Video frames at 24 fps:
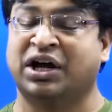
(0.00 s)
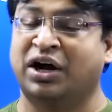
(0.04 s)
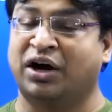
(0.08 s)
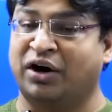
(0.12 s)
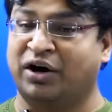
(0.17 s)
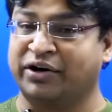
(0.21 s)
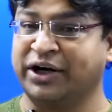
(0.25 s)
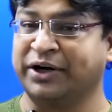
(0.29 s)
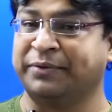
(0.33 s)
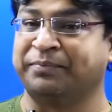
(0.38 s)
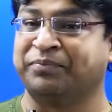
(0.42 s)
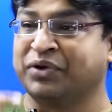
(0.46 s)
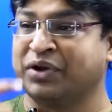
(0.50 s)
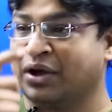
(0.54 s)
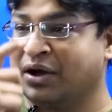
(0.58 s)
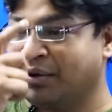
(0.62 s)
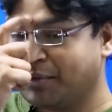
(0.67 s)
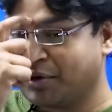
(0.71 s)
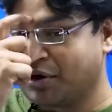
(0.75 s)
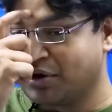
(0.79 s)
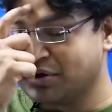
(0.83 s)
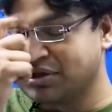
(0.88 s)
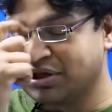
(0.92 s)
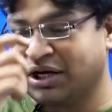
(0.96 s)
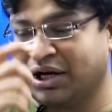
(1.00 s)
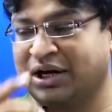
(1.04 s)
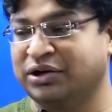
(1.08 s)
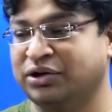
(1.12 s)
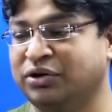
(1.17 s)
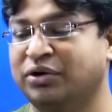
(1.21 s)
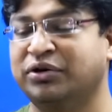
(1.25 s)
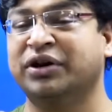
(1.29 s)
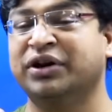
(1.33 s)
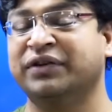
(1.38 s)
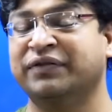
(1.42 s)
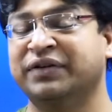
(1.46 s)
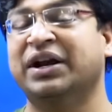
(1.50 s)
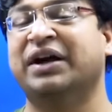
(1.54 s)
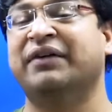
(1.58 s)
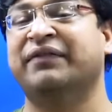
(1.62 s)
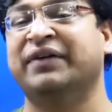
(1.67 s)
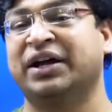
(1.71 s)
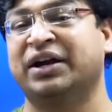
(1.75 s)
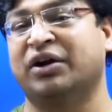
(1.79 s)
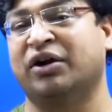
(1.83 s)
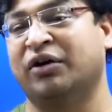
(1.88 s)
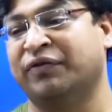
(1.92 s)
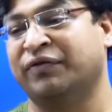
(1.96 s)
All right, because you're not even
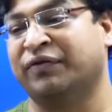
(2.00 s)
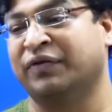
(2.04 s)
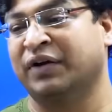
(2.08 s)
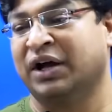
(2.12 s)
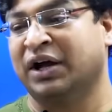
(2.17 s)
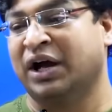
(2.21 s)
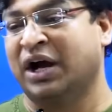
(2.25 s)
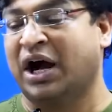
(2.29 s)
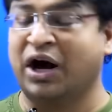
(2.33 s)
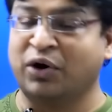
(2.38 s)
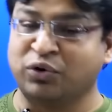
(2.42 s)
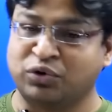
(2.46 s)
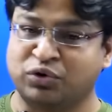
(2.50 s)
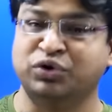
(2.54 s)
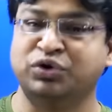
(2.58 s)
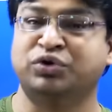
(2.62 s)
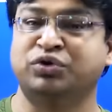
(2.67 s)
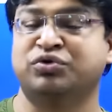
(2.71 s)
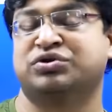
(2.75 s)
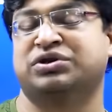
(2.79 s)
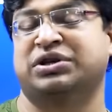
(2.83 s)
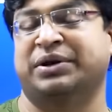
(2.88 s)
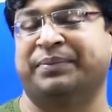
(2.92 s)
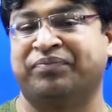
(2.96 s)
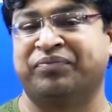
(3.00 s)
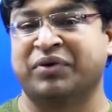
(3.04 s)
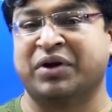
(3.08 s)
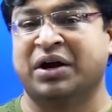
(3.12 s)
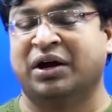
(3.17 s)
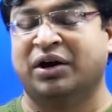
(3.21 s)
aware of how to use them.